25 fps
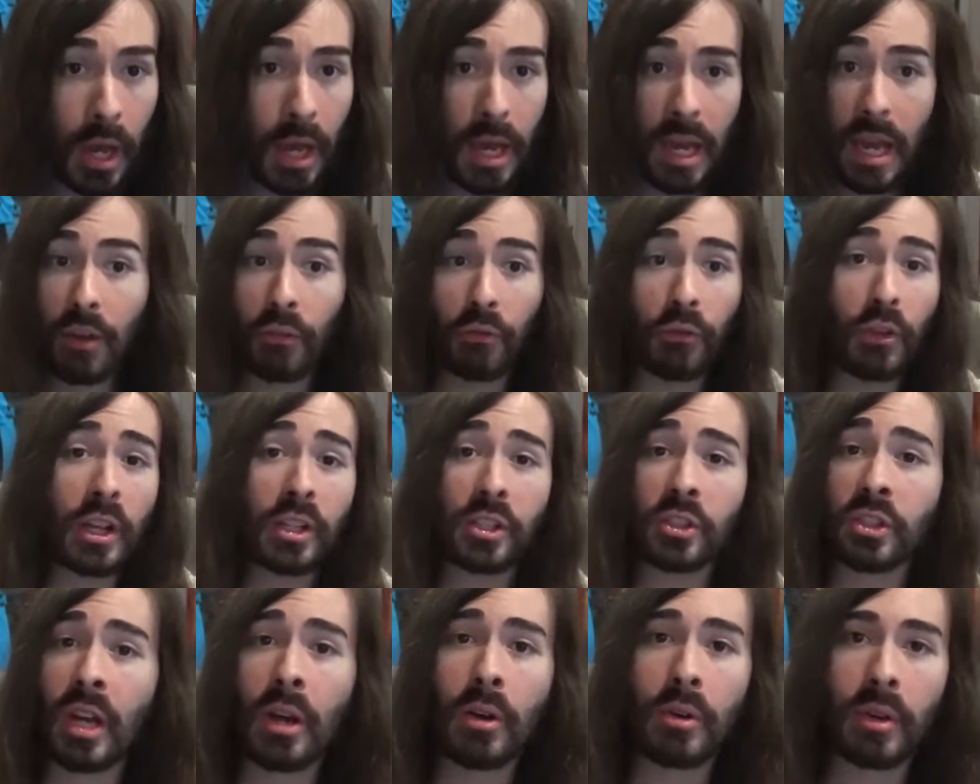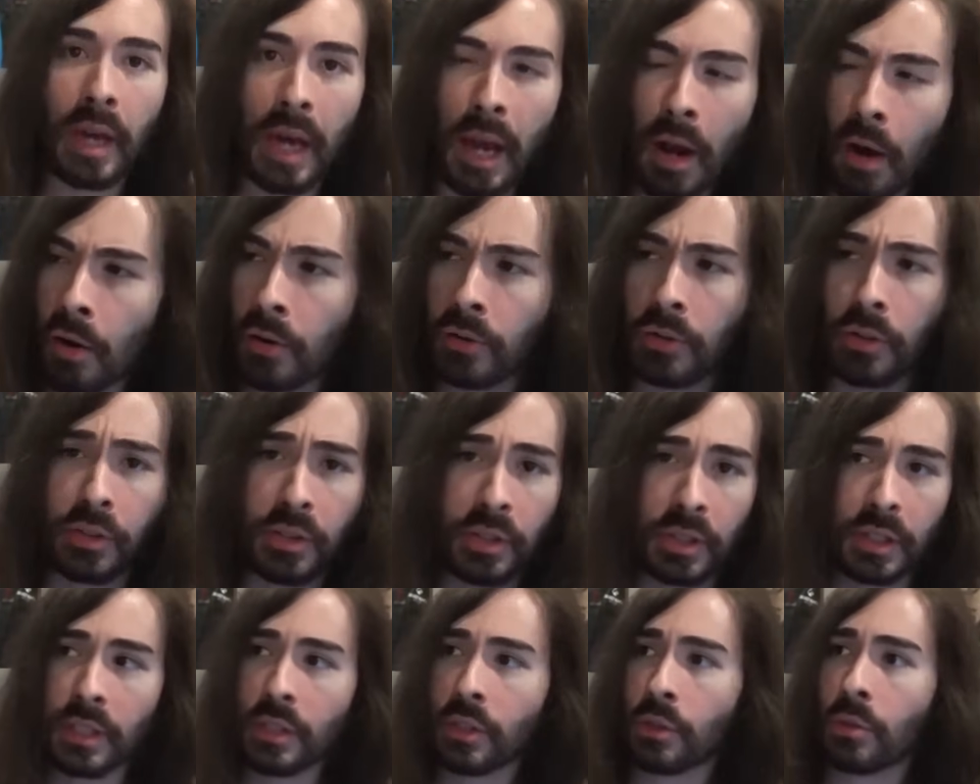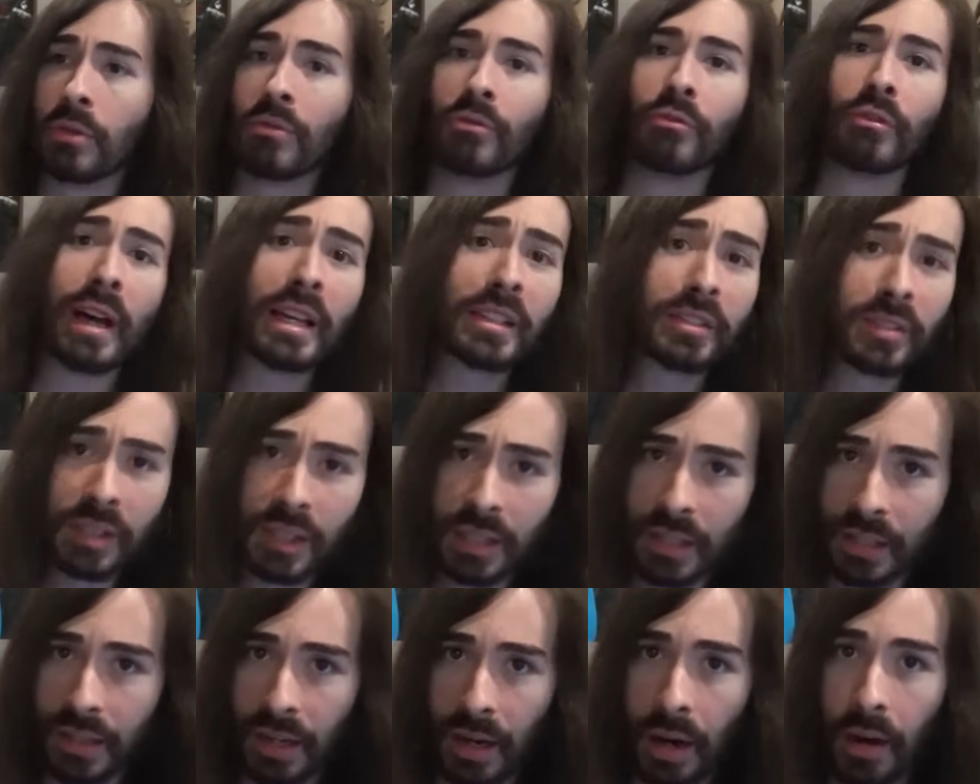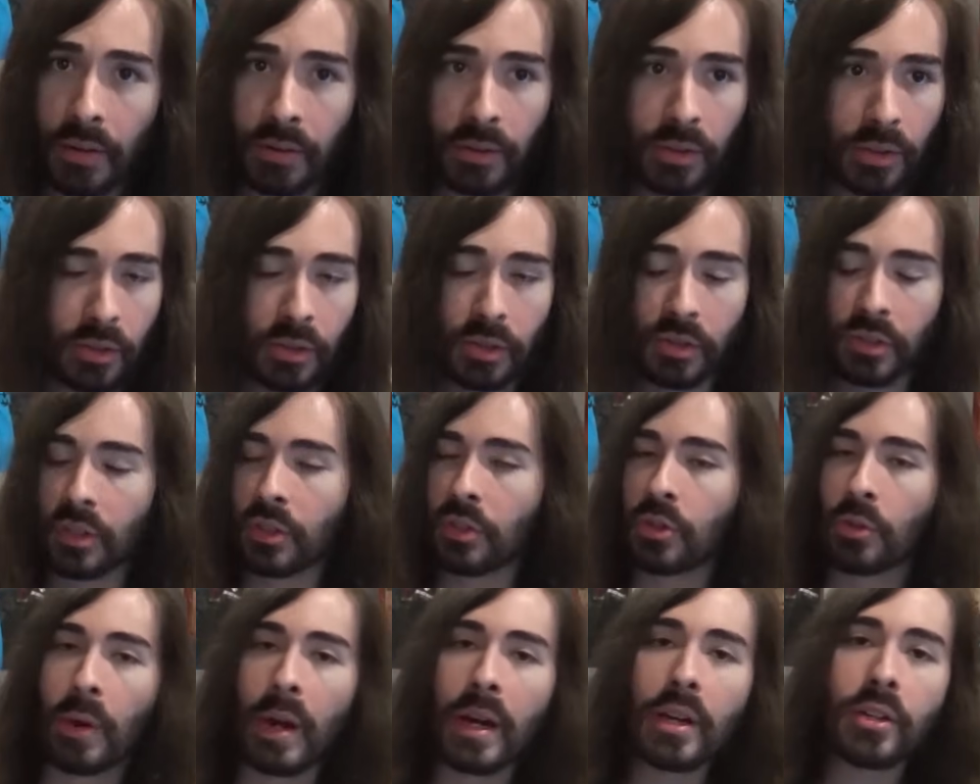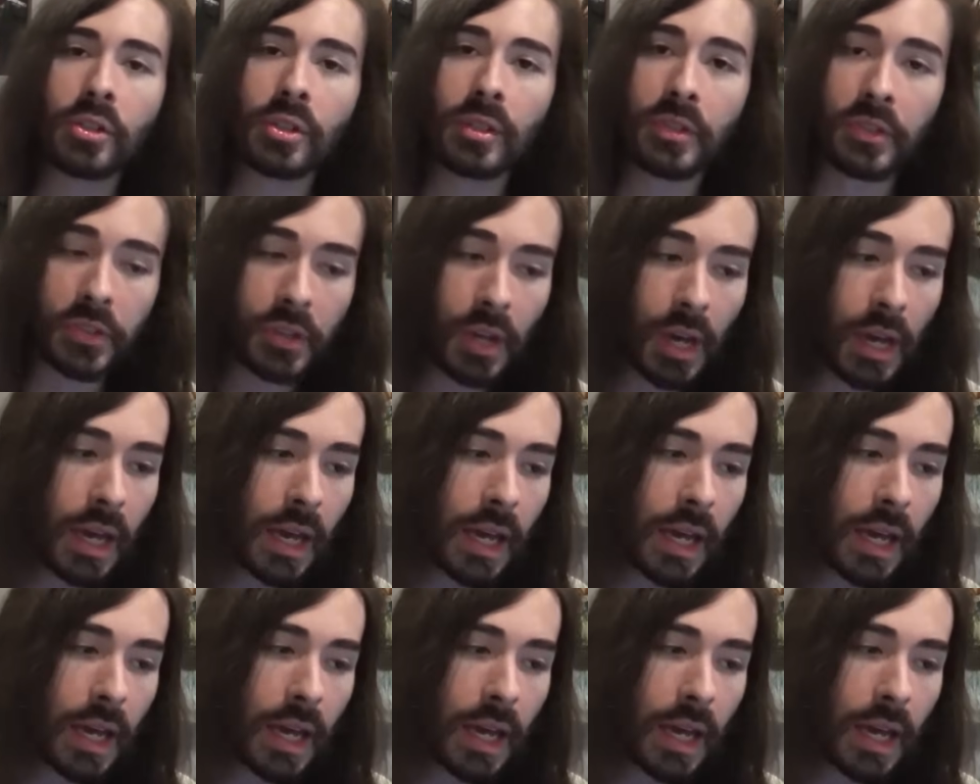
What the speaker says: It fleshes out characters. It gets you invested in characters or situations.